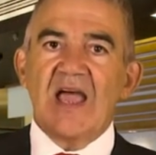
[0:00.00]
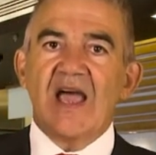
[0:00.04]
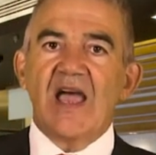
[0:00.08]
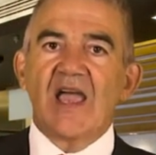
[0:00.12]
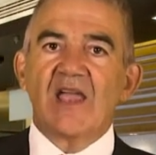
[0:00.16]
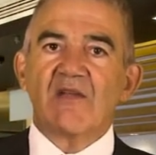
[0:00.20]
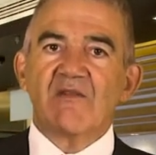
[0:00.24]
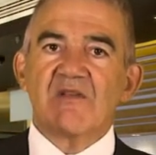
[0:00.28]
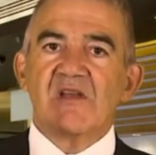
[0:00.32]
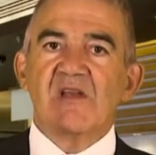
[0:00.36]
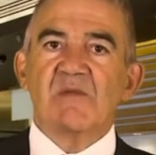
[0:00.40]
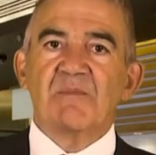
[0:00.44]

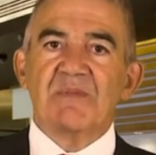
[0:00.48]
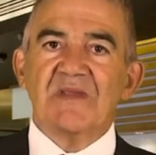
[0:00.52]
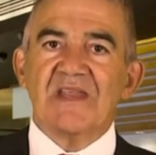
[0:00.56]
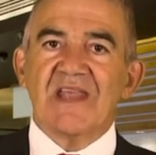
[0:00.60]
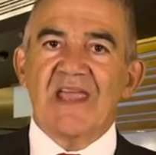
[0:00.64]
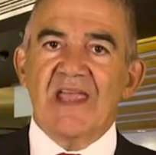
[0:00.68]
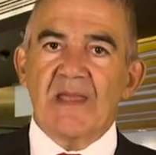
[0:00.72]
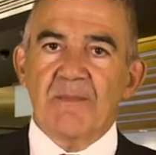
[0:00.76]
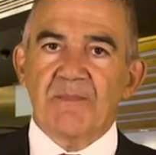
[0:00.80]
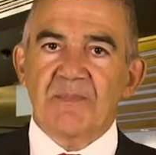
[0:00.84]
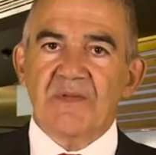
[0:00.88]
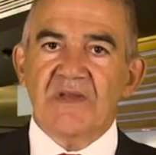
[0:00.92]
I will be
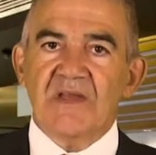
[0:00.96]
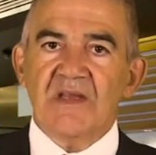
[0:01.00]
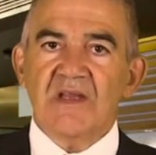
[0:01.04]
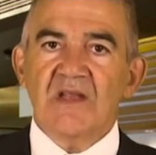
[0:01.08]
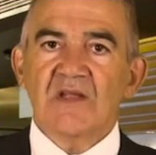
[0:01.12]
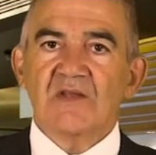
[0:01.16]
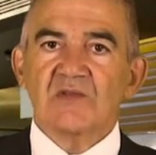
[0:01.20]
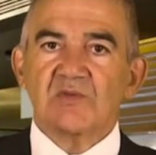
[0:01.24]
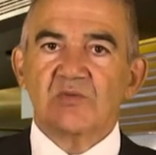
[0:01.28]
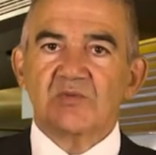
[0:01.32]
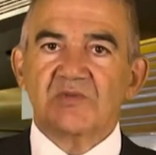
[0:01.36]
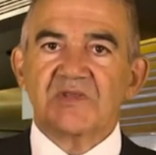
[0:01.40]
happy
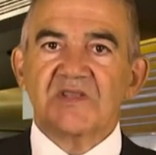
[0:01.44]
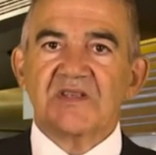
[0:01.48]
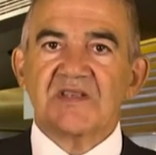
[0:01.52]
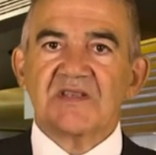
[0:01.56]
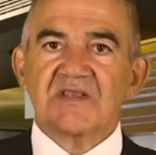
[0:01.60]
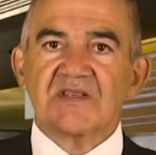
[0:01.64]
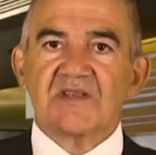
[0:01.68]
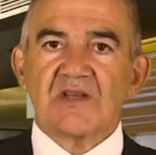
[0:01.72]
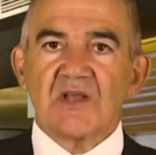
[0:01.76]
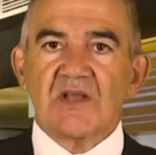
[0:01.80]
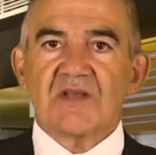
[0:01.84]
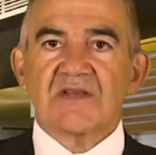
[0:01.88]
to
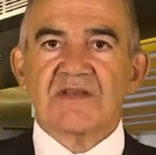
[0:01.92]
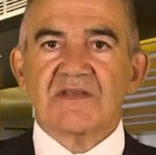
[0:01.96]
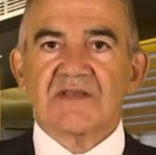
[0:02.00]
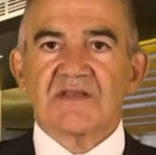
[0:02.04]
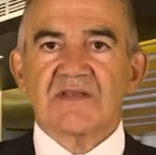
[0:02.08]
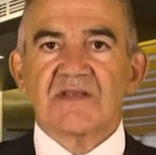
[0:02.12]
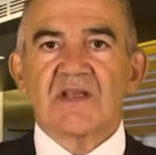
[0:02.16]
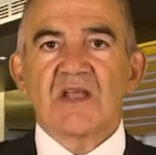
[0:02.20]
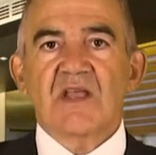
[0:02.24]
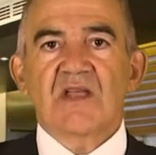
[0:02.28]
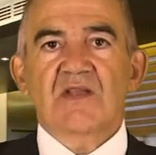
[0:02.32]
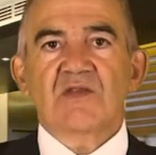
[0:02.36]

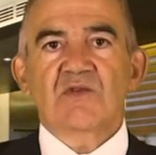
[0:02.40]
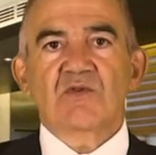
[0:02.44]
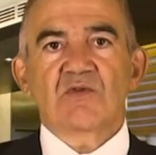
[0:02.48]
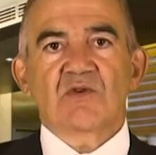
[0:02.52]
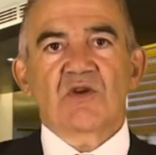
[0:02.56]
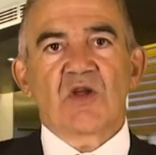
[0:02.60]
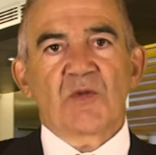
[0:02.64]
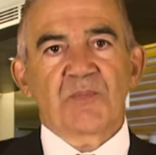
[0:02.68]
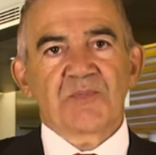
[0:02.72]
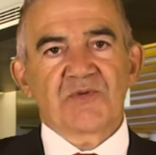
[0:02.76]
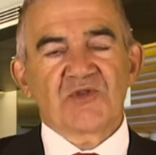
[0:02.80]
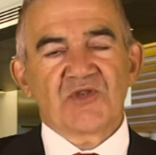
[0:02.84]
discuss
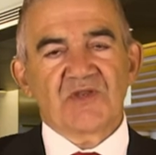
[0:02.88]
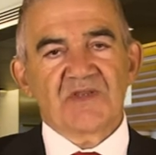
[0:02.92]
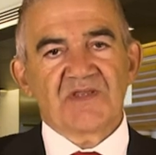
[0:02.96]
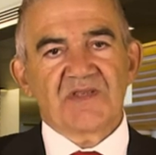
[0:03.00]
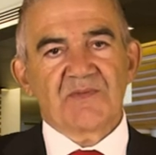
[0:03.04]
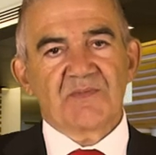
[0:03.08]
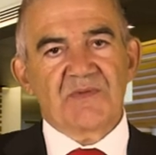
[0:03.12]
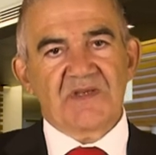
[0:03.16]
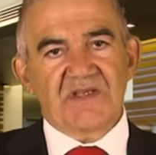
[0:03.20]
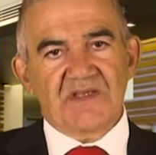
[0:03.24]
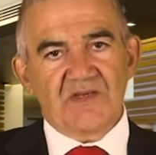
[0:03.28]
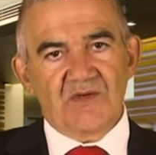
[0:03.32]
your
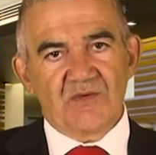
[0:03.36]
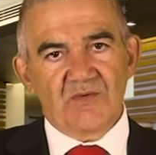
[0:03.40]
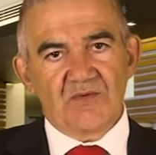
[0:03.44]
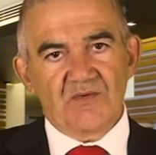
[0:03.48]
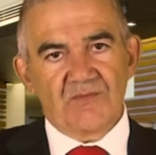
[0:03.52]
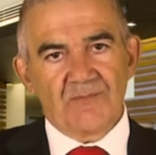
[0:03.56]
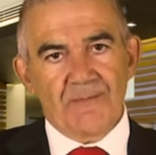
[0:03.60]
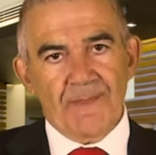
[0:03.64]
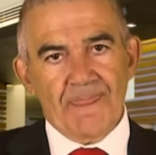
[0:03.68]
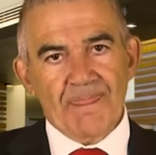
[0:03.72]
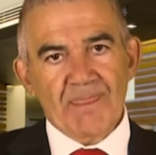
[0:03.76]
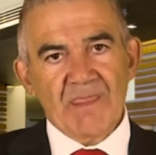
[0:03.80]
options with
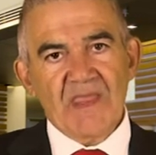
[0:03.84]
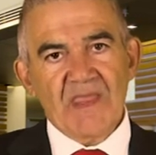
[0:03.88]
you.